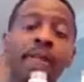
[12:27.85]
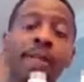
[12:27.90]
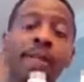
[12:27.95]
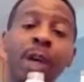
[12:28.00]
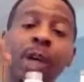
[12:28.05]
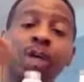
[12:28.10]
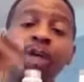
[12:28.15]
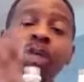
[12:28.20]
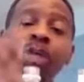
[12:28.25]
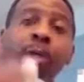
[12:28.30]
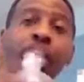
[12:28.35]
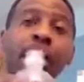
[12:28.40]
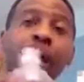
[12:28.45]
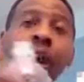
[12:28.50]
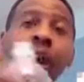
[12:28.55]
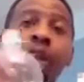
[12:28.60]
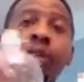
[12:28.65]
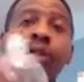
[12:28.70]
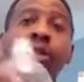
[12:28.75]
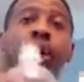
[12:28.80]
fill your
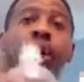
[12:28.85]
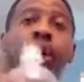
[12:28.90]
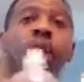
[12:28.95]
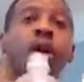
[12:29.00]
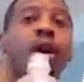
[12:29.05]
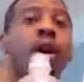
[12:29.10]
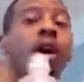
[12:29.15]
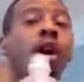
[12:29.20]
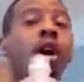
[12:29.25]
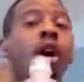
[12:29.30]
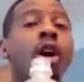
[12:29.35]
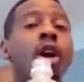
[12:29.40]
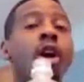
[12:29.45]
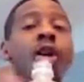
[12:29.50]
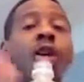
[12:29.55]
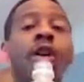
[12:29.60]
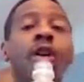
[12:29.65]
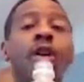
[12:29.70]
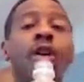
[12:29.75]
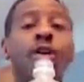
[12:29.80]
bottle
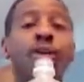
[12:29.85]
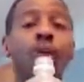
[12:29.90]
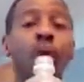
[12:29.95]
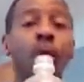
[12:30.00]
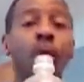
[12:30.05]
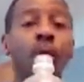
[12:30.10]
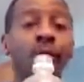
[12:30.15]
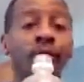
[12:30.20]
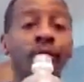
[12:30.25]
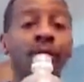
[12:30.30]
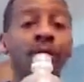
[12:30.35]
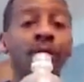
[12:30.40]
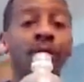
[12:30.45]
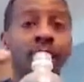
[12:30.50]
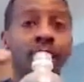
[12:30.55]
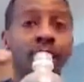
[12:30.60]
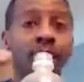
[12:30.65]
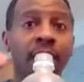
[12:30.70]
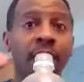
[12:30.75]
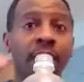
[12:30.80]
all the way to
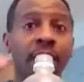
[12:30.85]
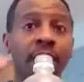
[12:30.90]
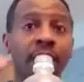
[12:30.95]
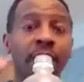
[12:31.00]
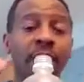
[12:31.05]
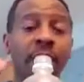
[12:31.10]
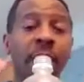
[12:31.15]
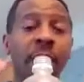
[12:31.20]
the top.